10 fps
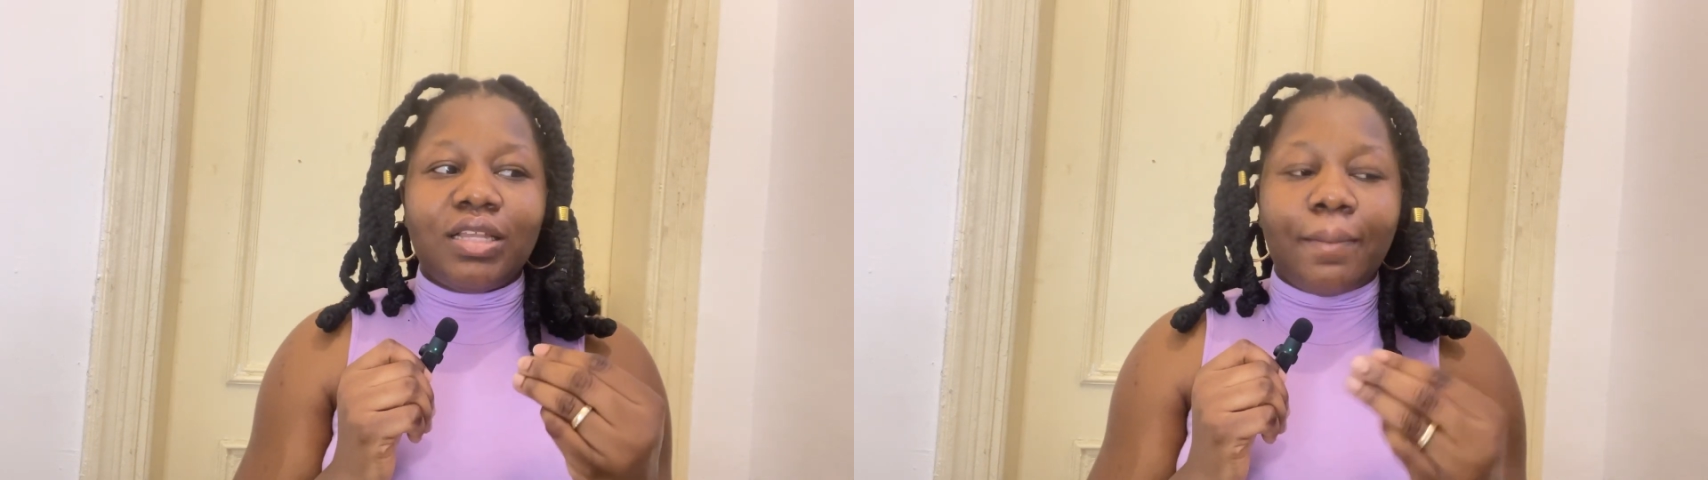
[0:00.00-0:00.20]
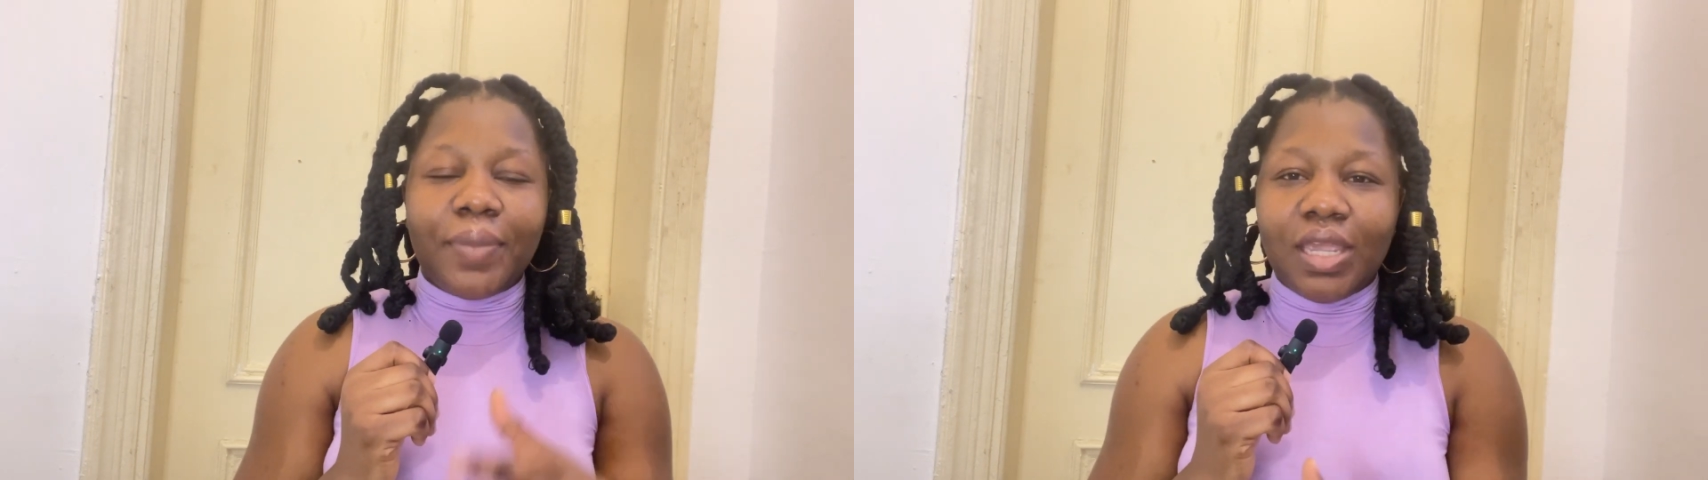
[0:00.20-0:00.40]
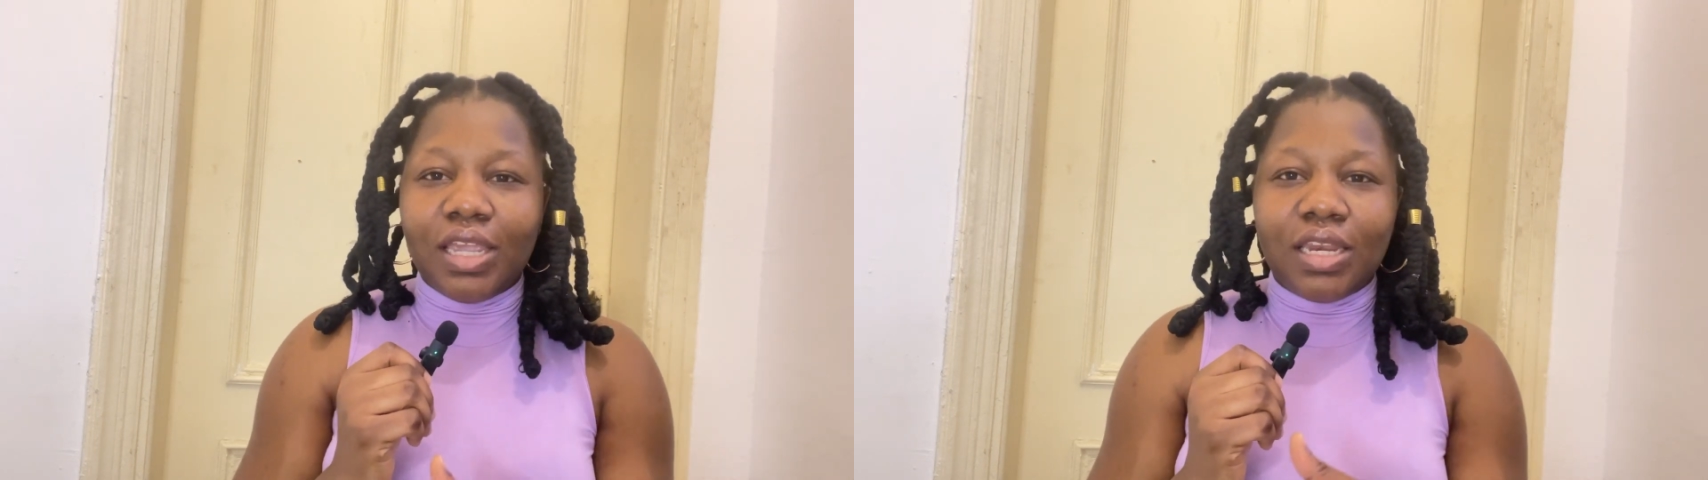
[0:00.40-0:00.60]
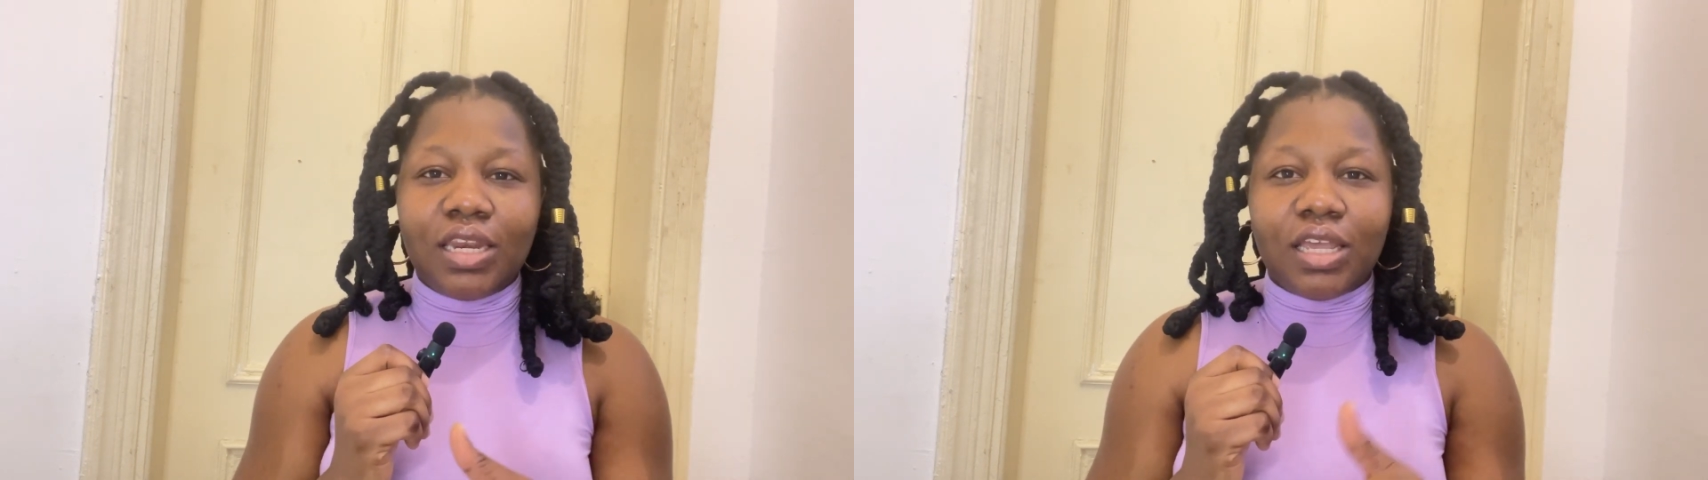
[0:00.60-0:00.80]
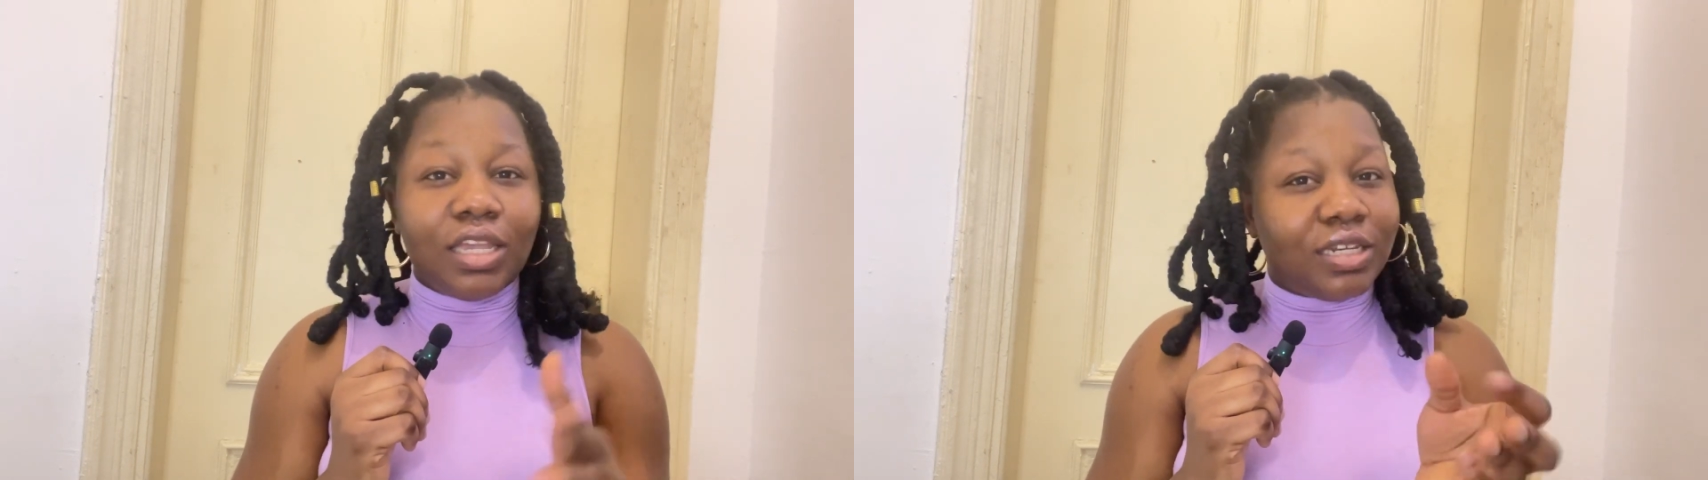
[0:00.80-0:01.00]
being
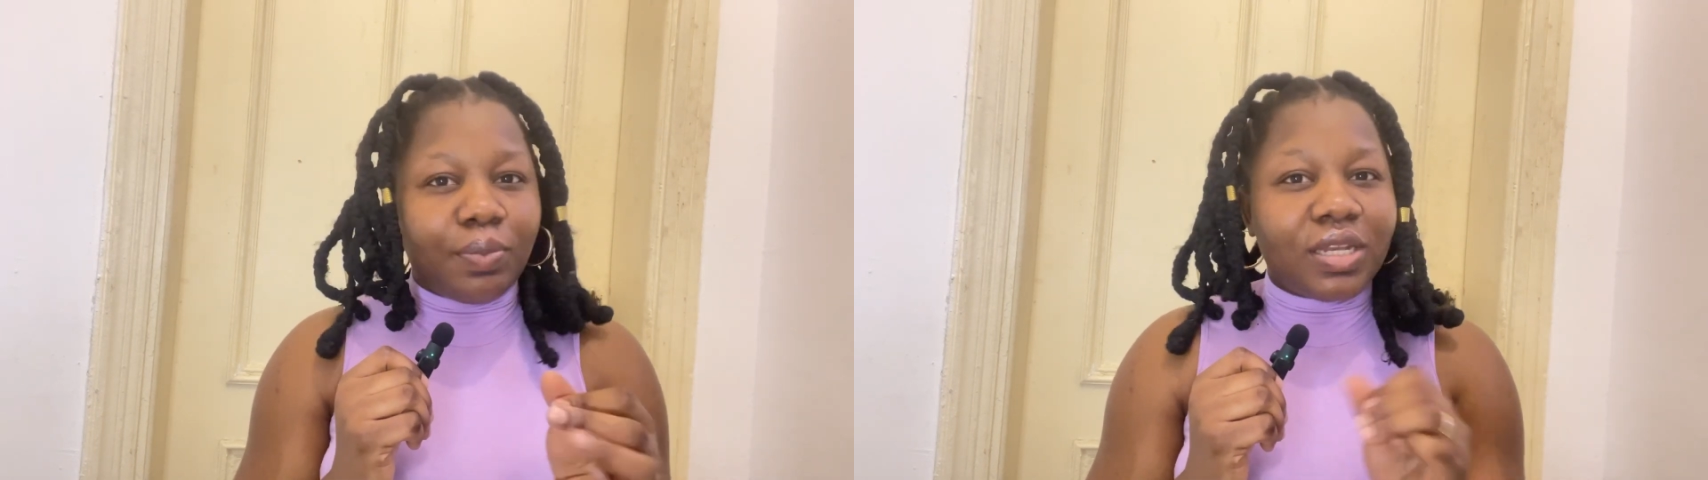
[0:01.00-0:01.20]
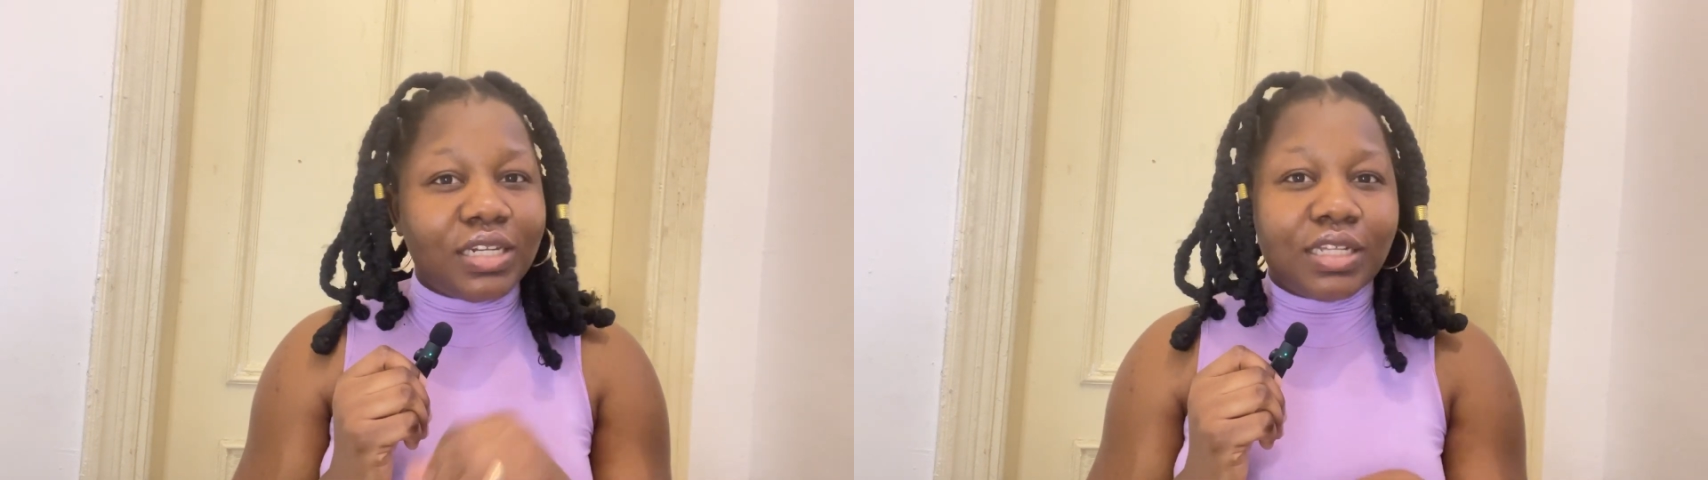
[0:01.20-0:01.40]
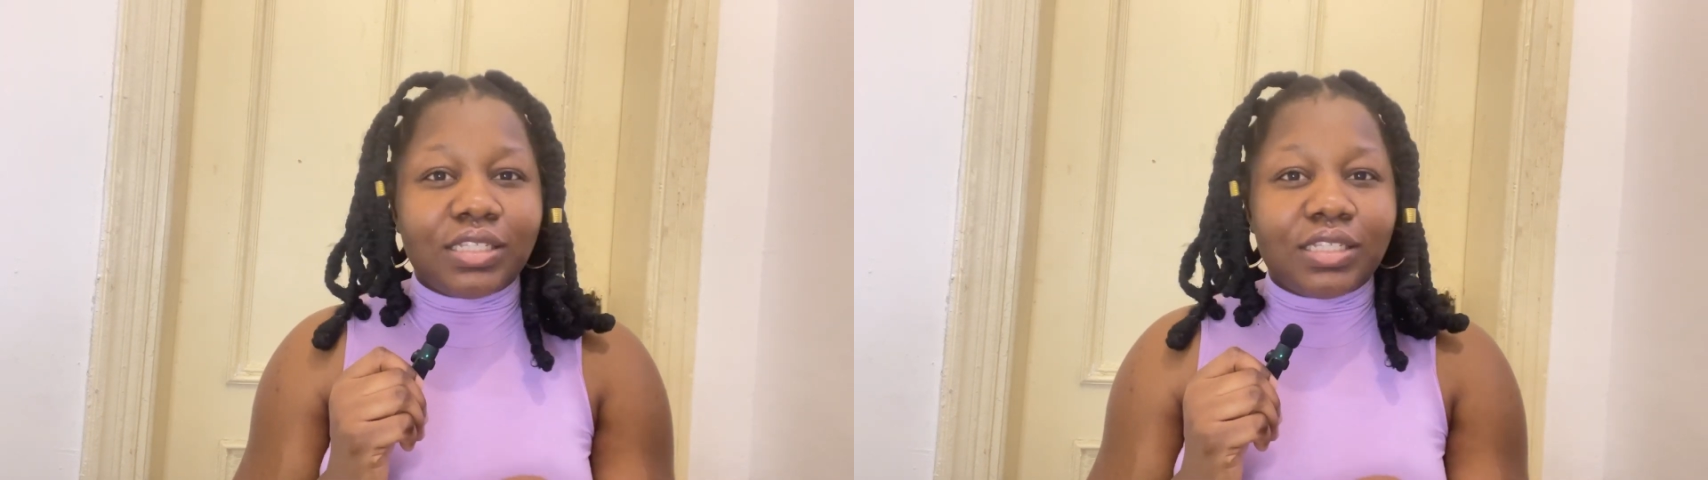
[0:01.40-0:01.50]
a dependent